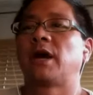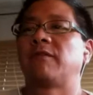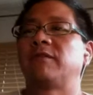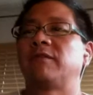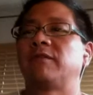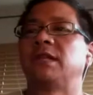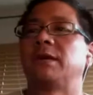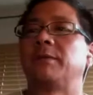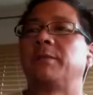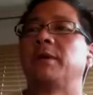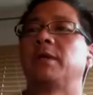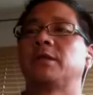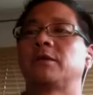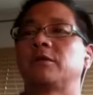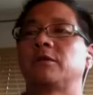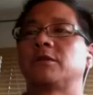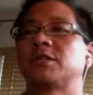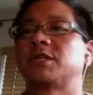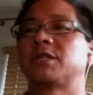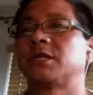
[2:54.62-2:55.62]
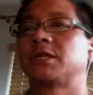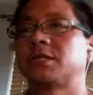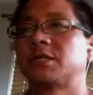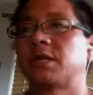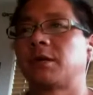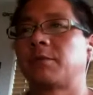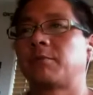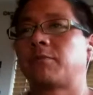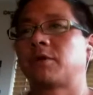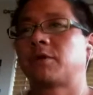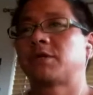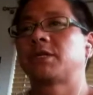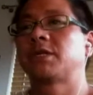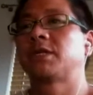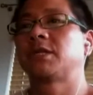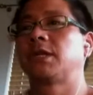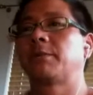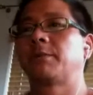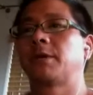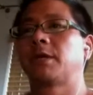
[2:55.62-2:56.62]
have a limit. There's a
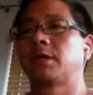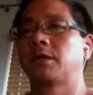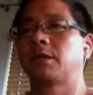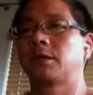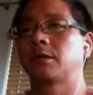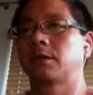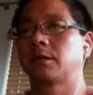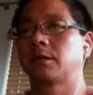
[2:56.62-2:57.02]
10% limit.